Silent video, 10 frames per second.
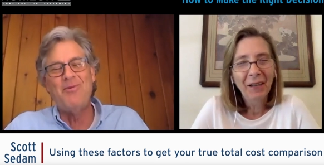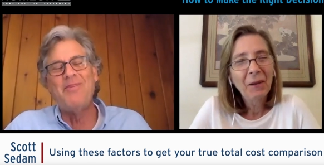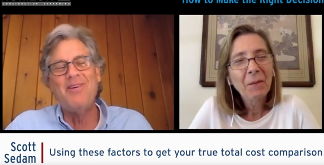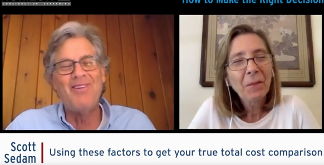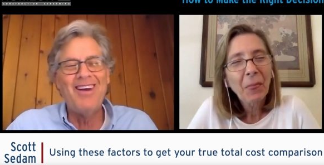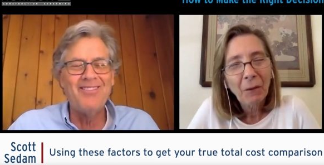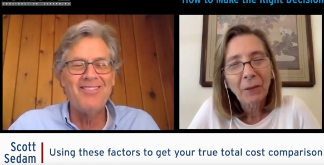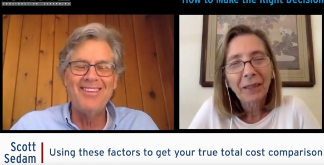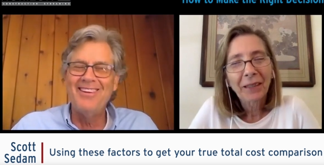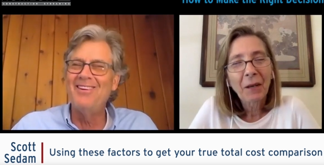Speaker 1: we'll be around,
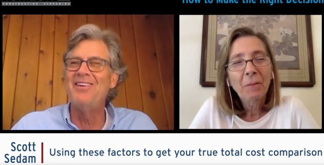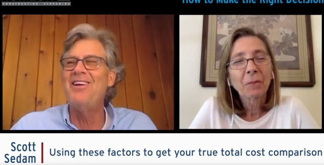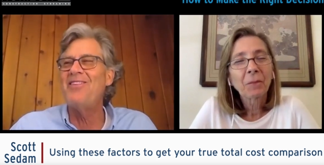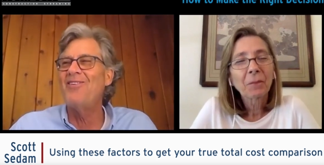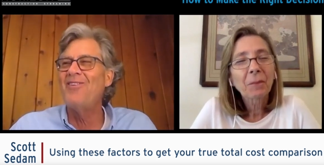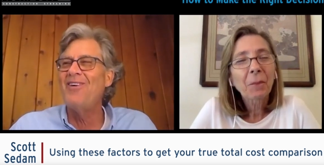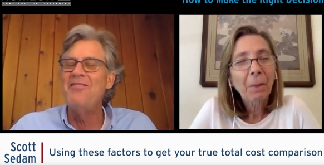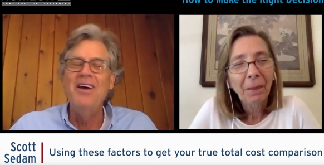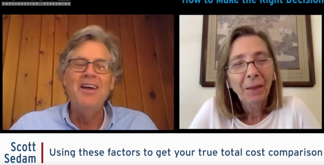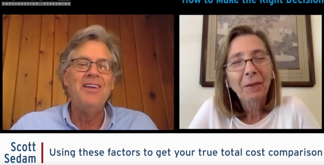we, you know, another
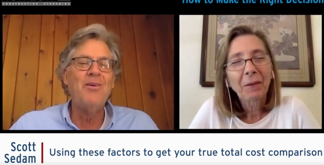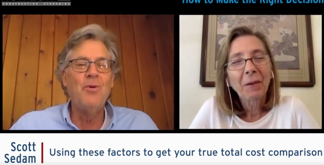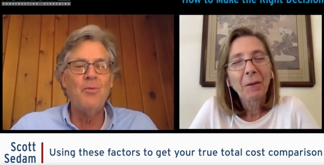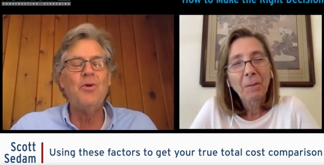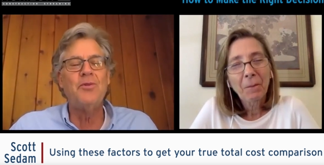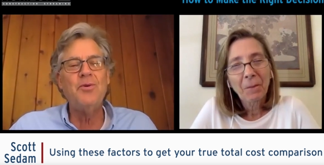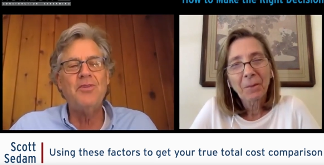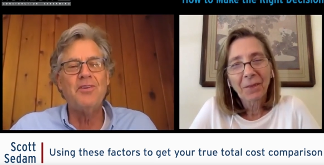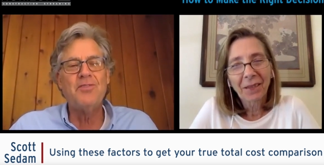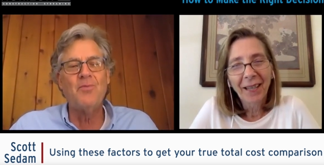way. You know, we'll, we'll do
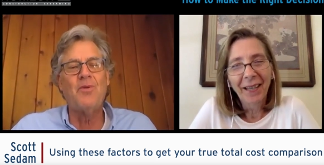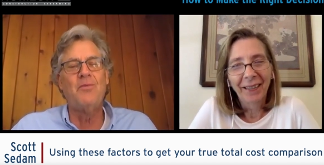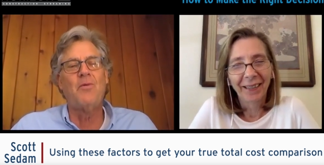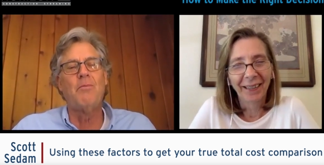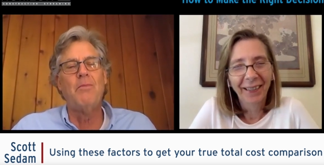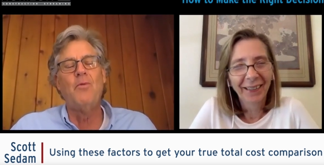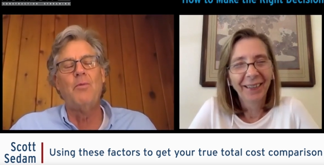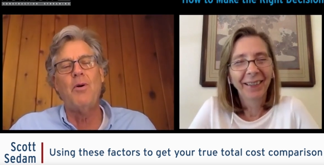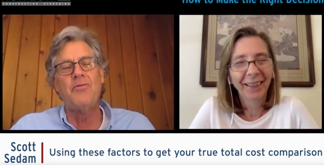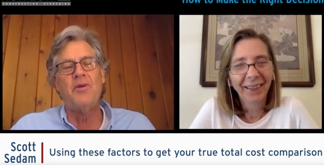this, and we're, we're,
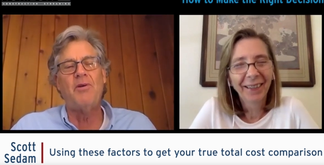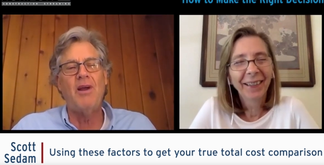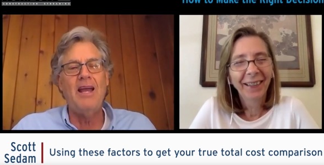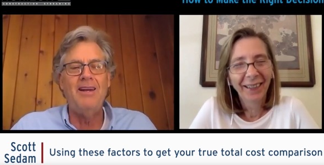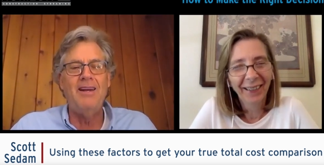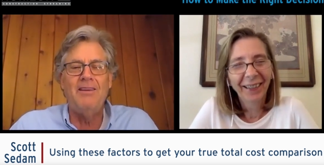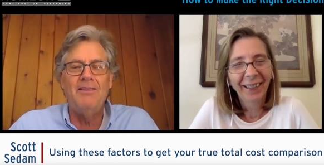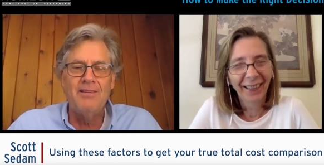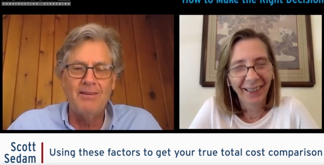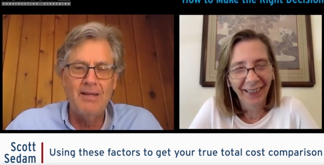both in our
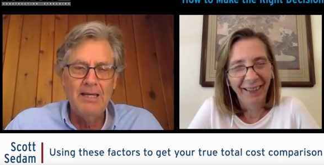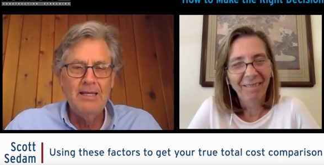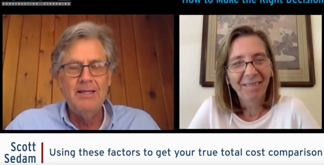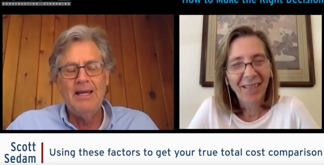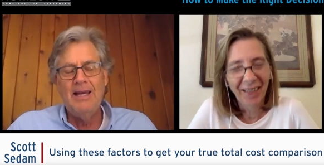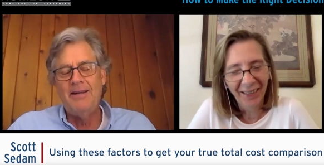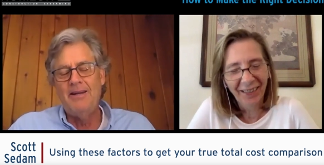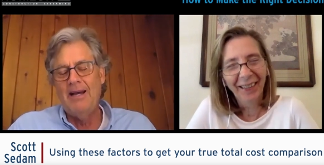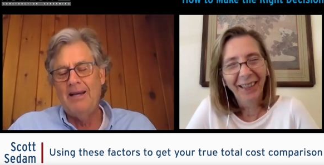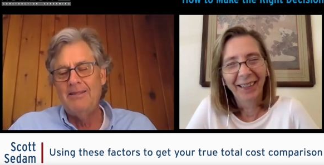eighties and
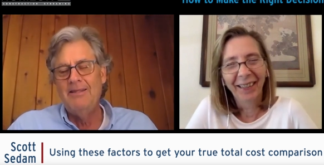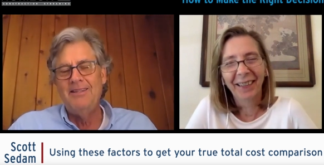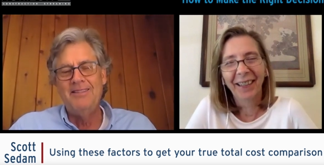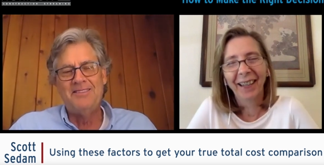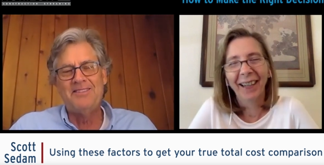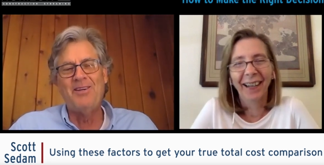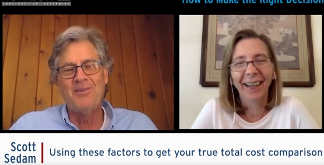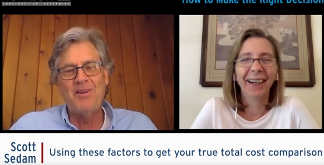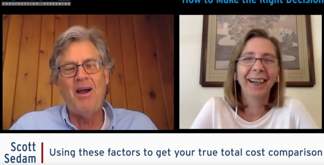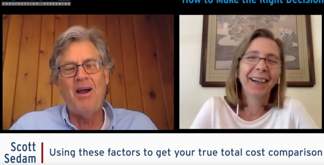and uh,
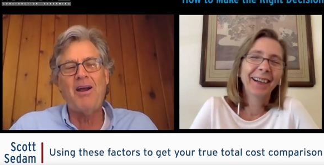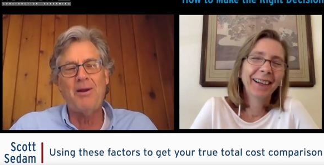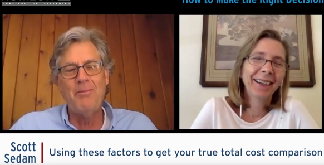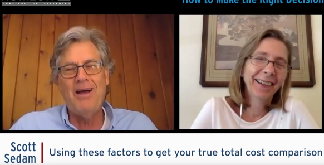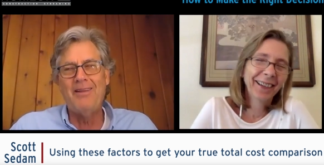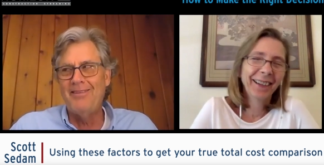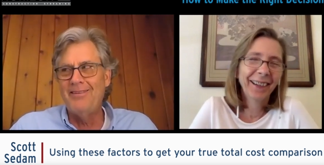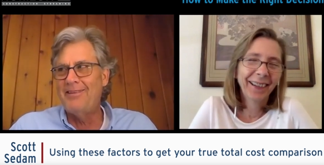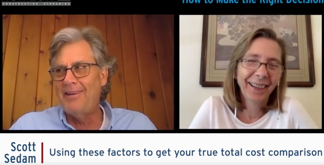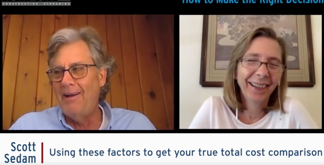still talking about
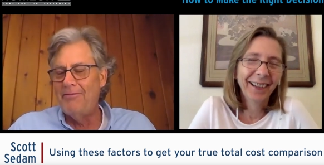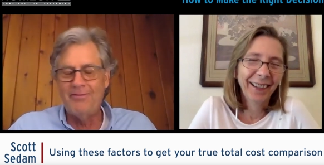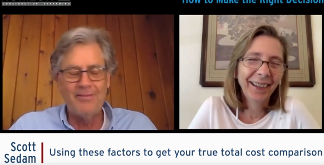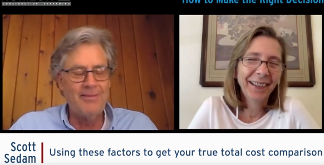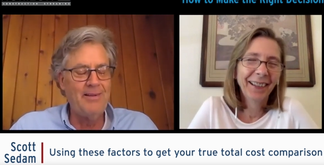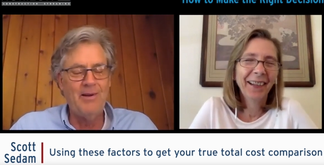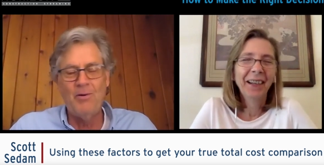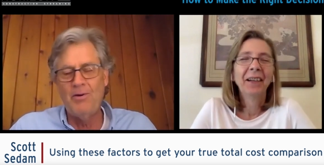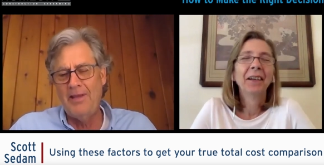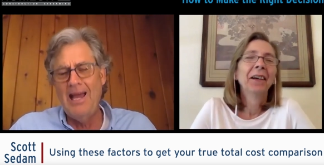this stuff. You know,
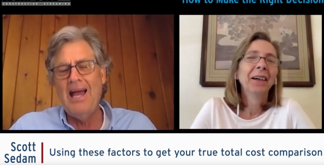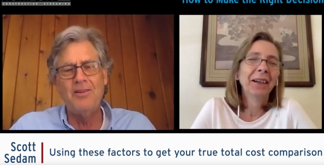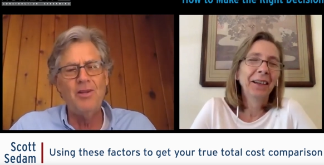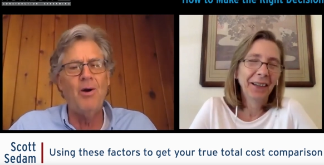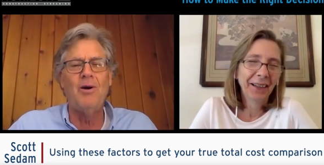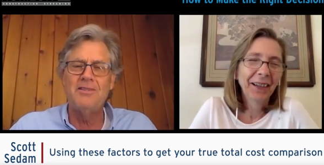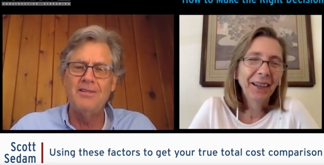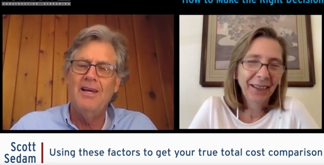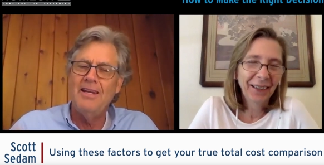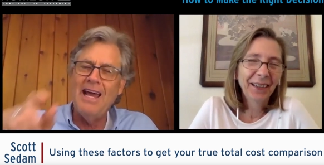yeah, no, it's,
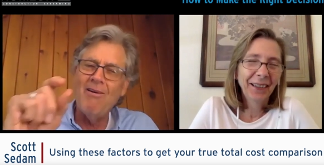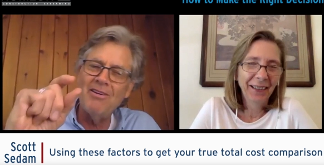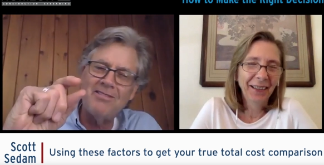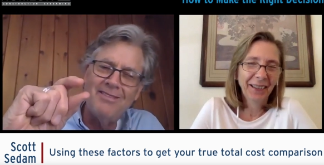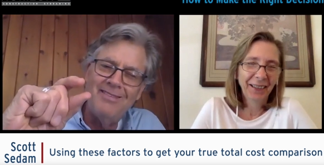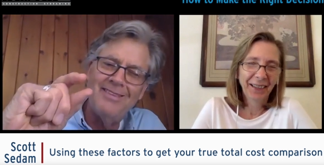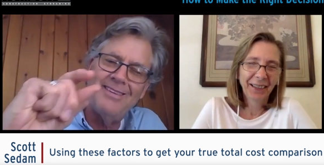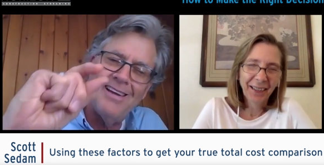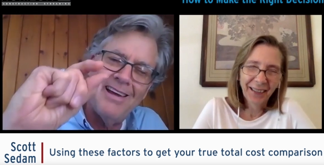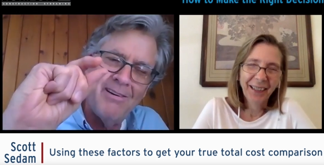now it's
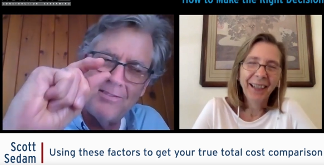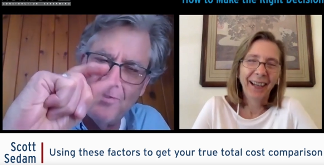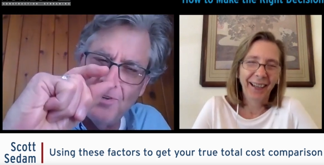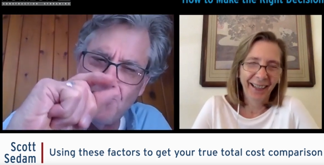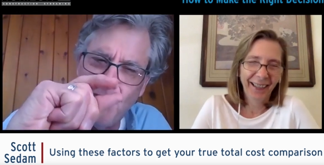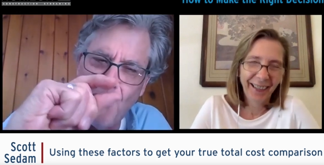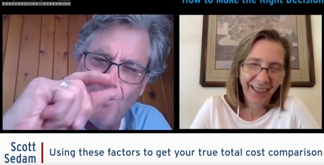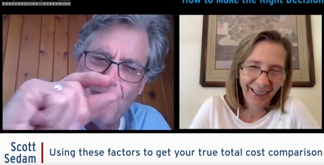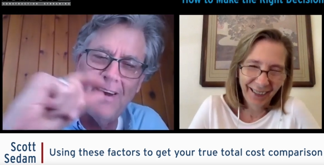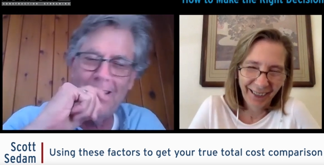now it's this far
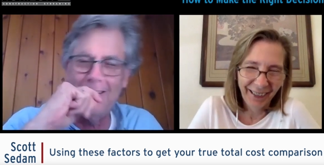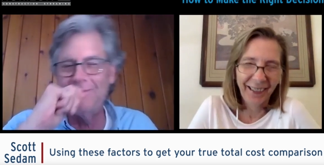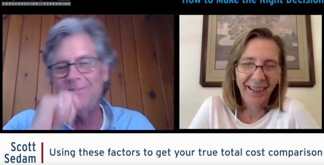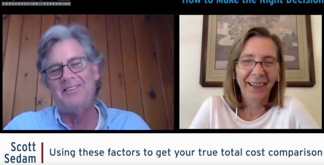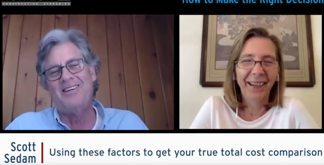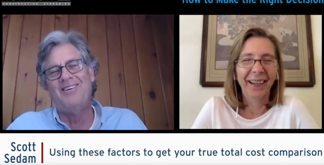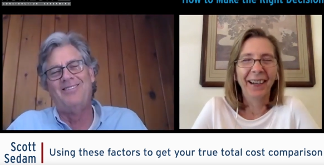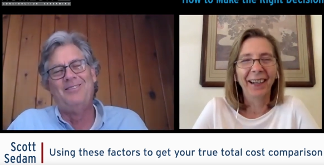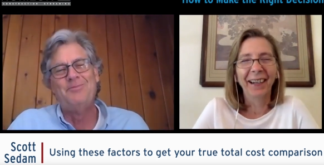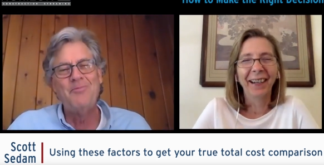away. So,
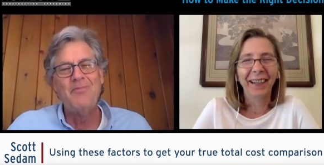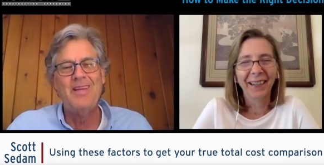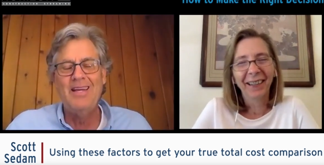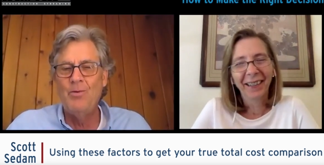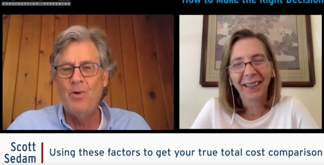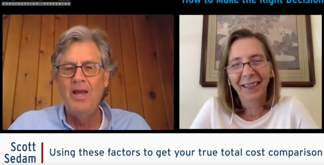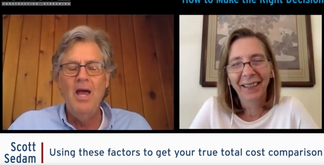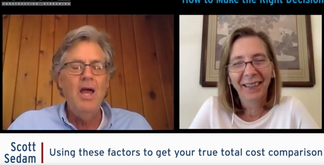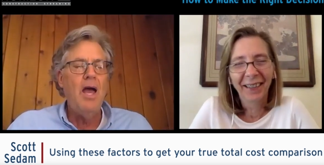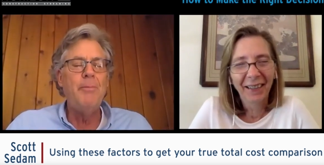anyway,
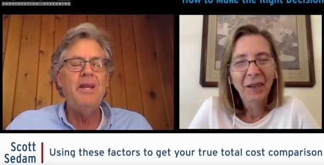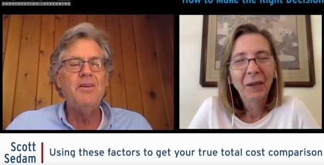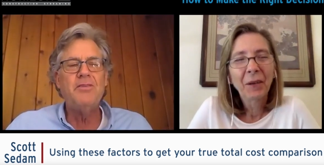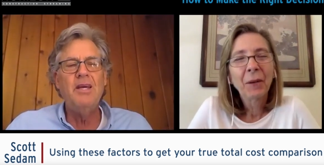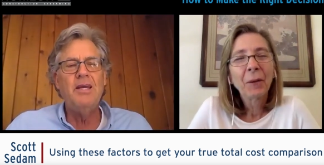I mean, it,